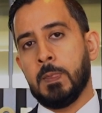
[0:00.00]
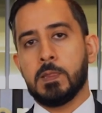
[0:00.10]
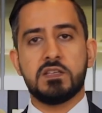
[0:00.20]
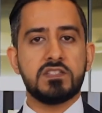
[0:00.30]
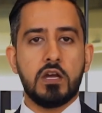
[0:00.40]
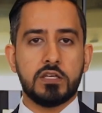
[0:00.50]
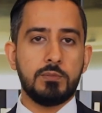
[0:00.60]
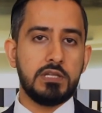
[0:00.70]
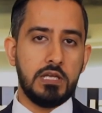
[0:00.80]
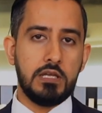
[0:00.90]
This
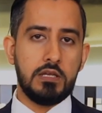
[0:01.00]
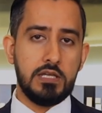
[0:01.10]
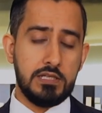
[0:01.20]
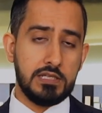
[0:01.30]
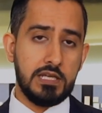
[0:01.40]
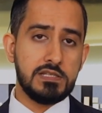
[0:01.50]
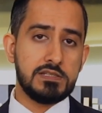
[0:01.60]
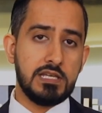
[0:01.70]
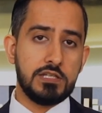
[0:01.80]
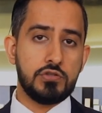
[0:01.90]
document indicates
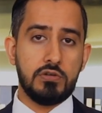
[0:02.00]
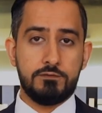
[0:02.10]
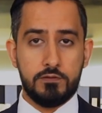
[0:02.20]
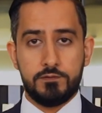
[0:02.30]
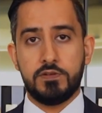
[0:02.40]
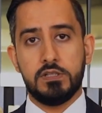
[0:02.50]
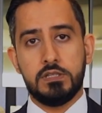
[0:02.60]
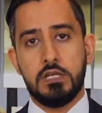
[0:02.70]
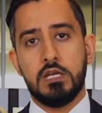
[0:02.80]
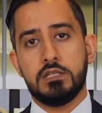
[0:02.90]
that you have
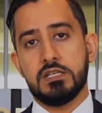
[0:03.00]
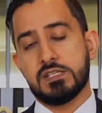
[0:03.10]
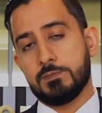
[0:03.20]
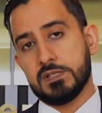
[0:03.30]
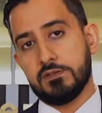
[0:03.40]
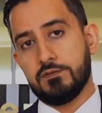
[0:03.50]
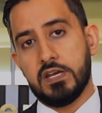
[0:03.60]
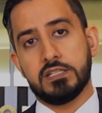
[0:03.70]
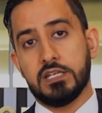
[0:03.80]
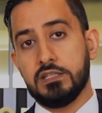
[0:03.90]
fulfilled this
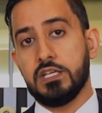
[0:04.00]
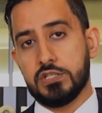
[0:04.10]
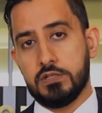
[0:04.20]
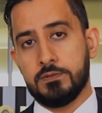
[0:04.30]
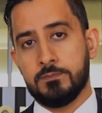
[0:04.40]
specified condition.